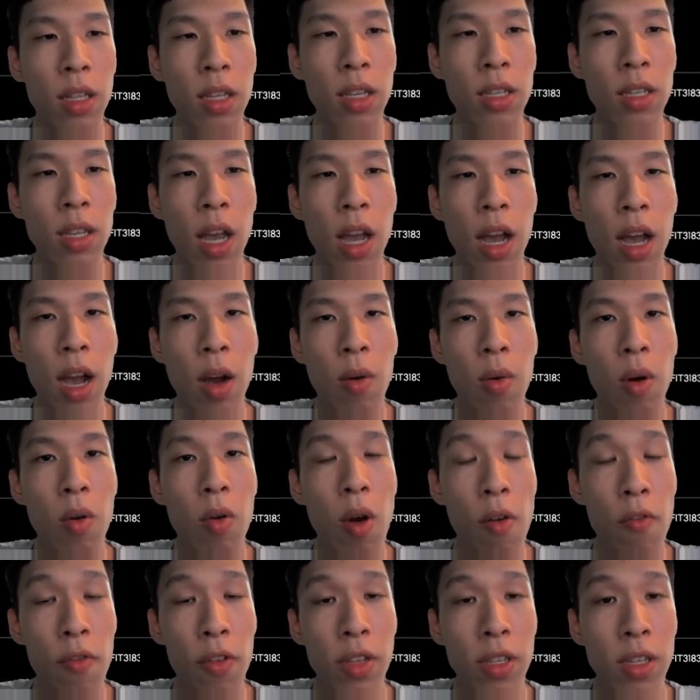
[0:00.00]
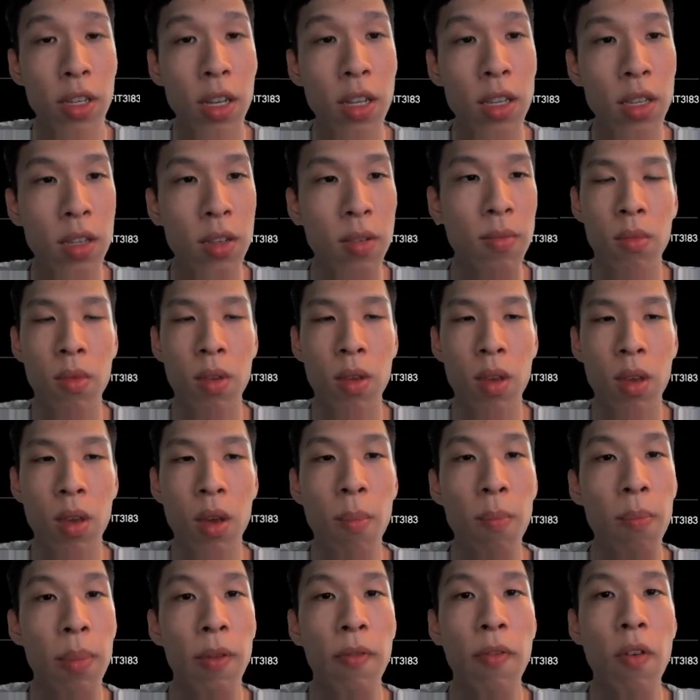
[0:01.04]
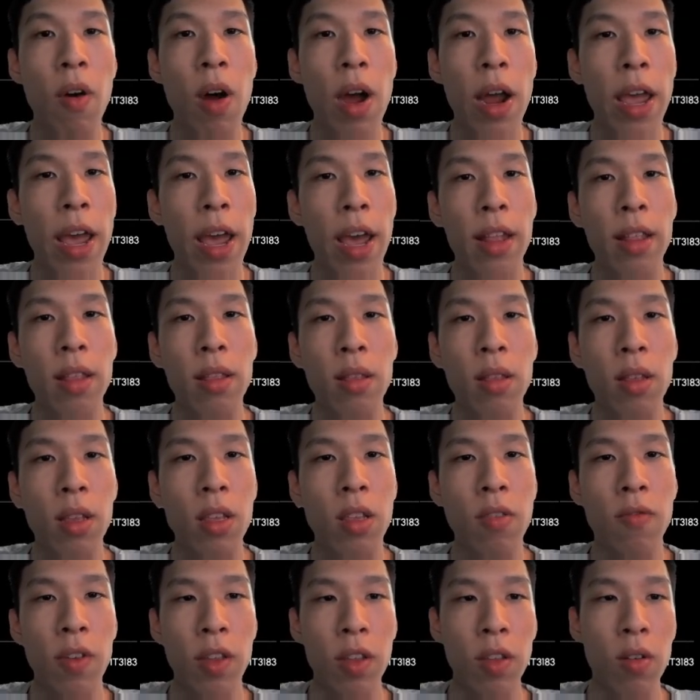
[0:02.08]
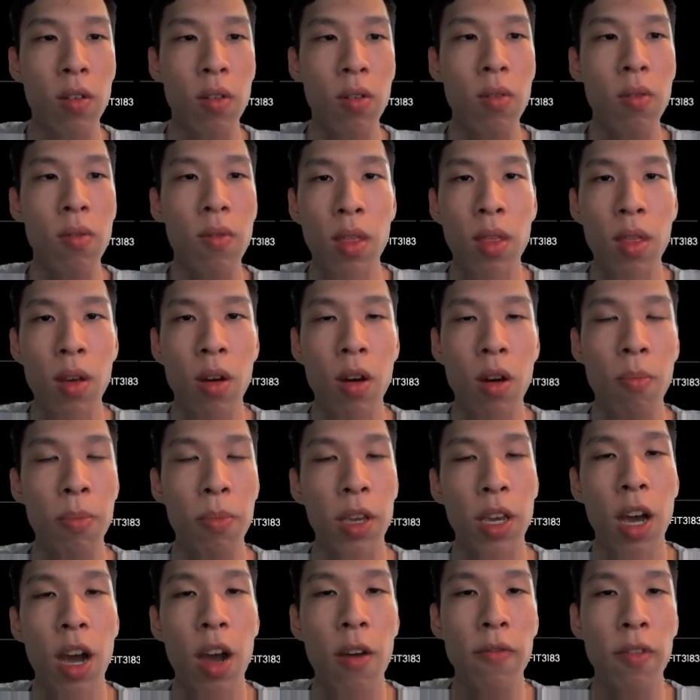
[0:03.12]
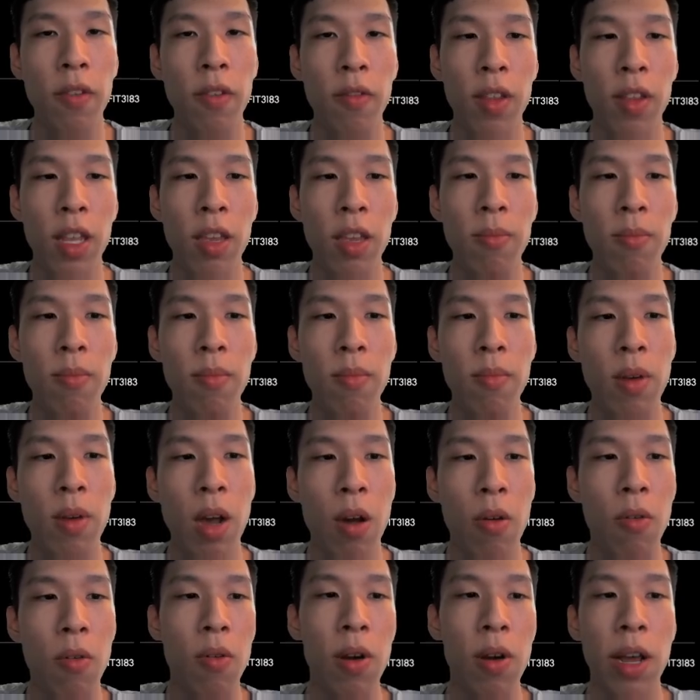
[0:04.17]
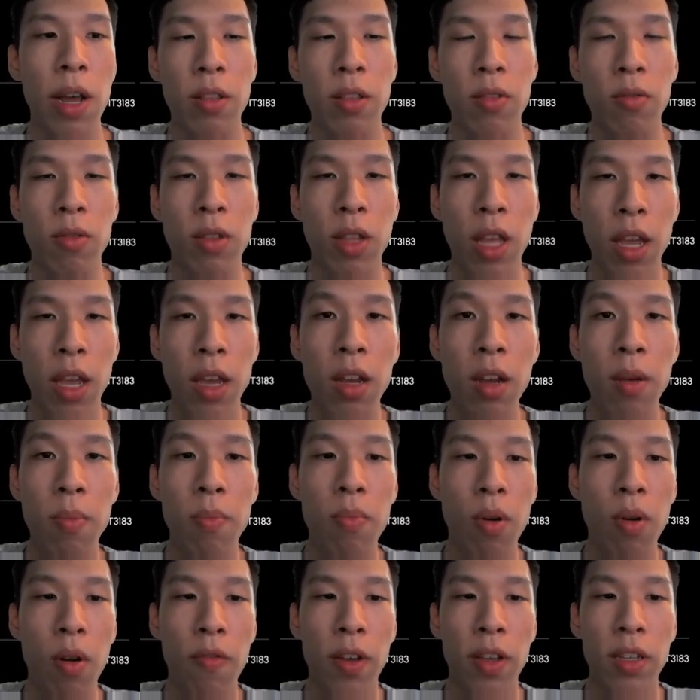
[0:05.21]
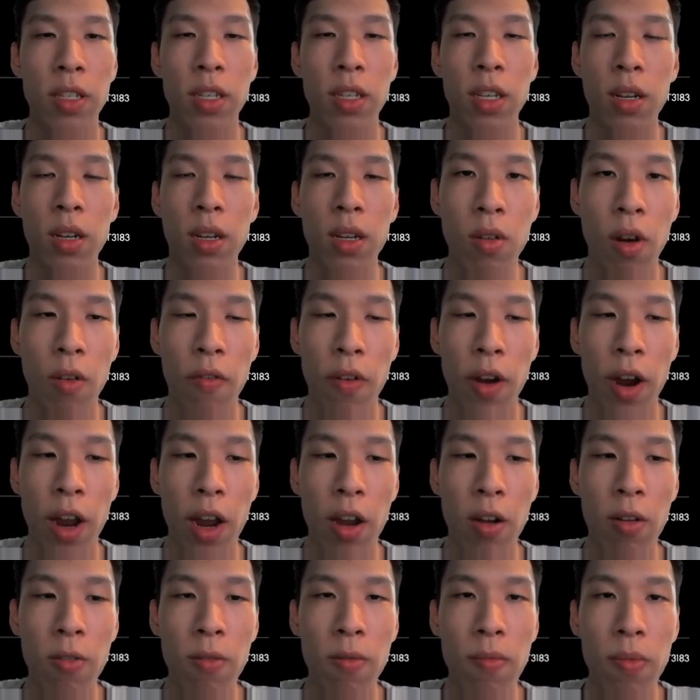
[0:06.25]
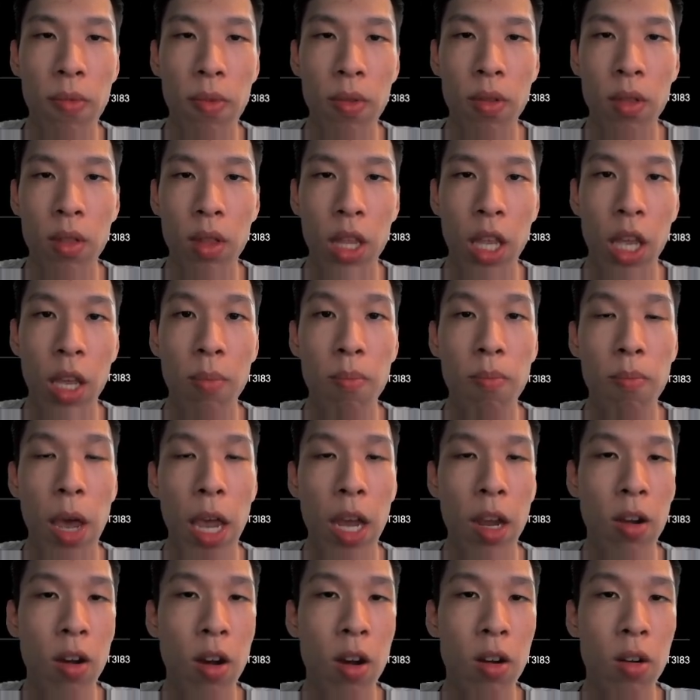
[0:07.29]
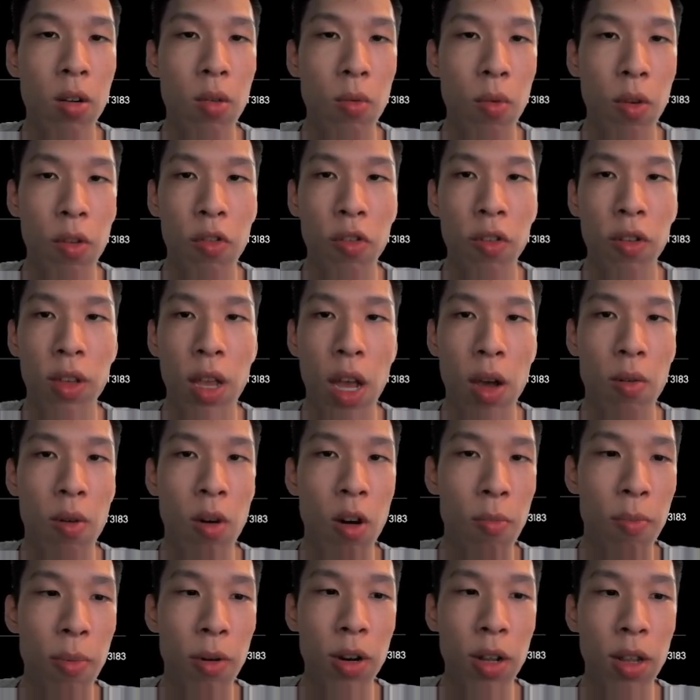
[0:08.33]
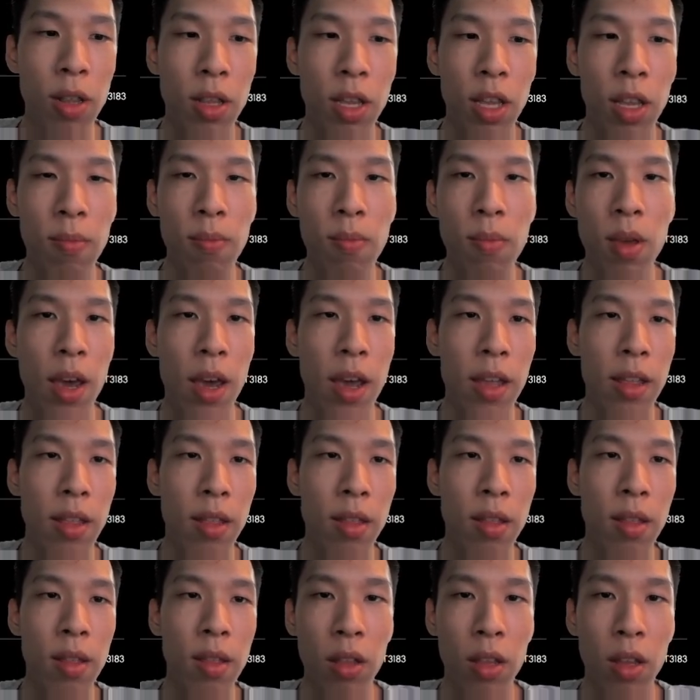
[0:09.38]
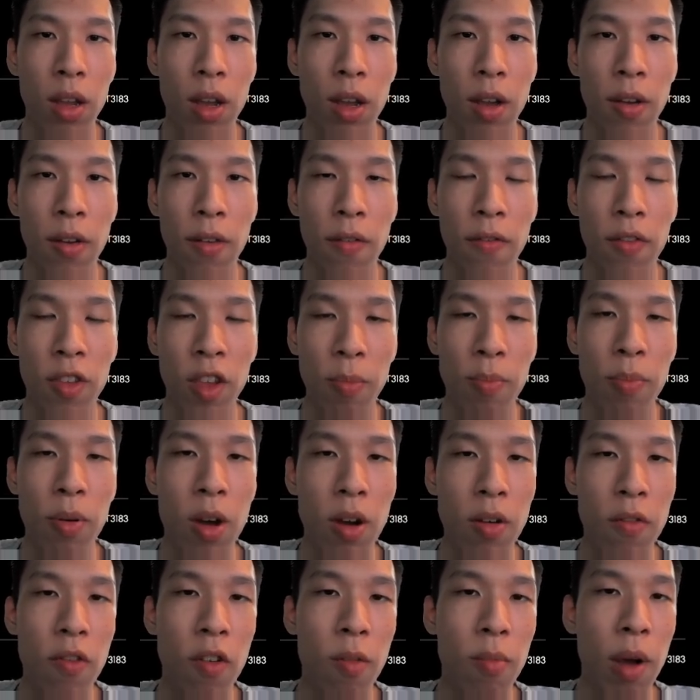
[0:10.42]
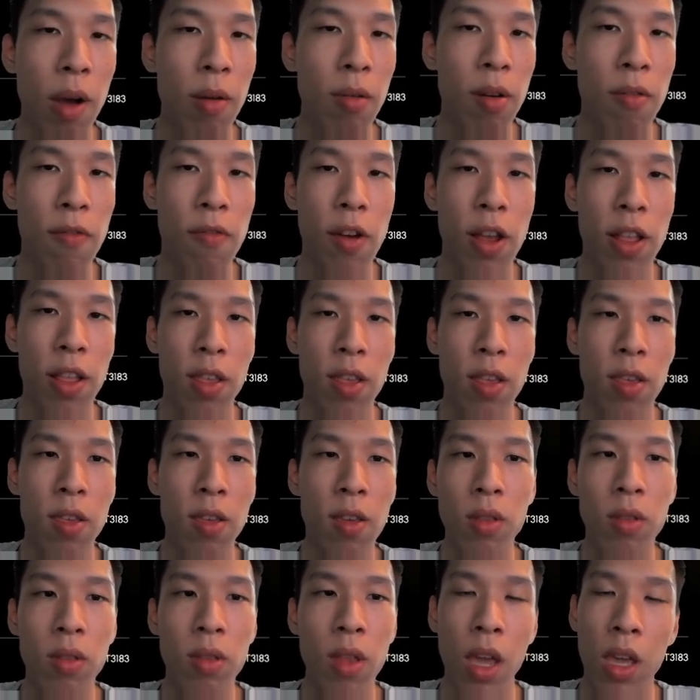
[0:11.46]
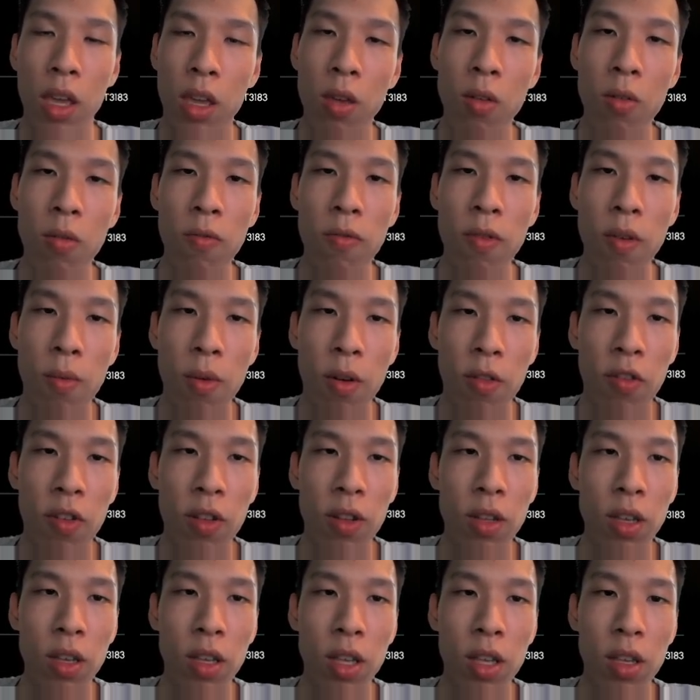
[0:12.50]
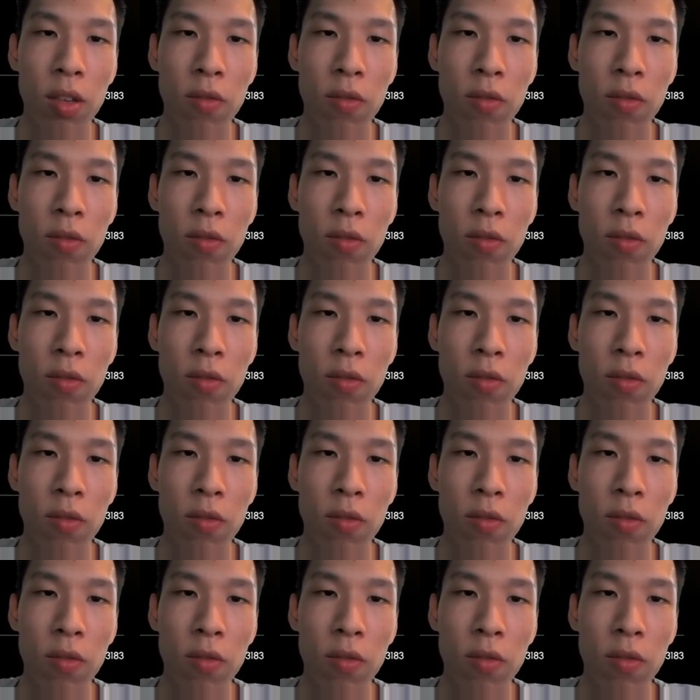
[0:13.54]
These are our references. Before I end this video, on behalf of the team, I would like to thank Professor Raphaël, Team Mangod, which is our opponent team, and the support from our friends. Thank you for watching this